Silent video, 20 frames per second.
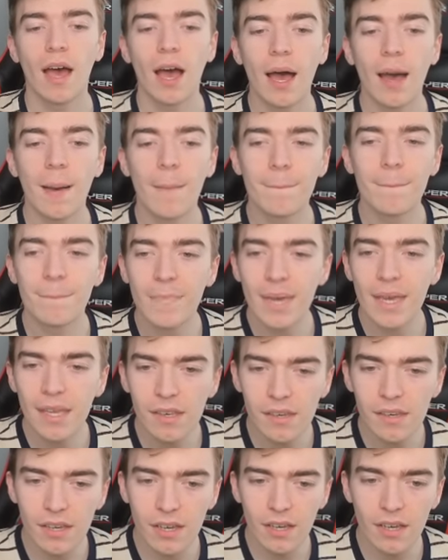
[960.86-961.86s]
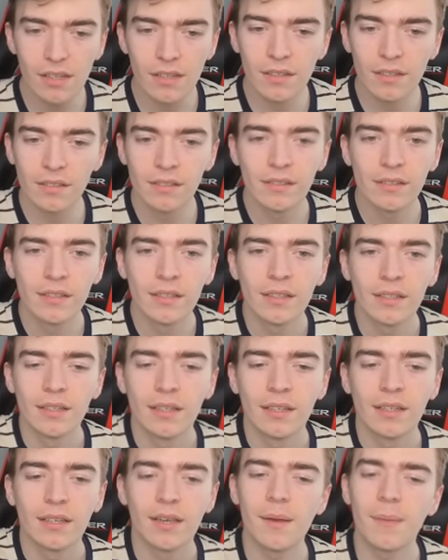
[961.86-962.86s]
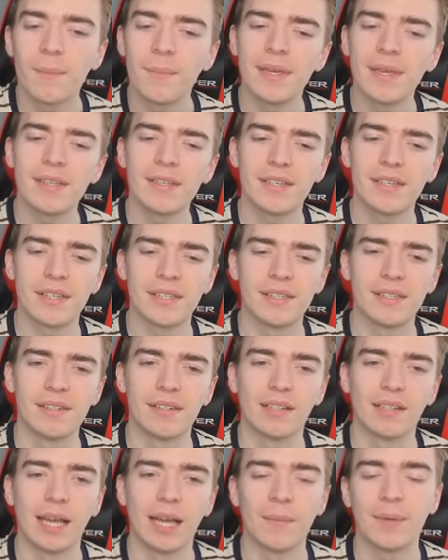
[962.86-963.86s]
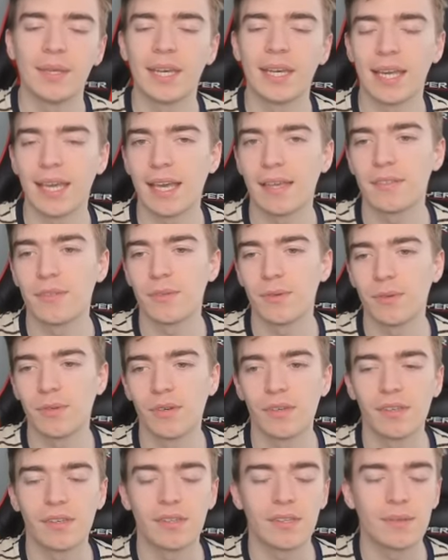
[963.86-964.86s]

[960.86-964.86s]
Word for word: A minion? Minion? I mean, I guess you could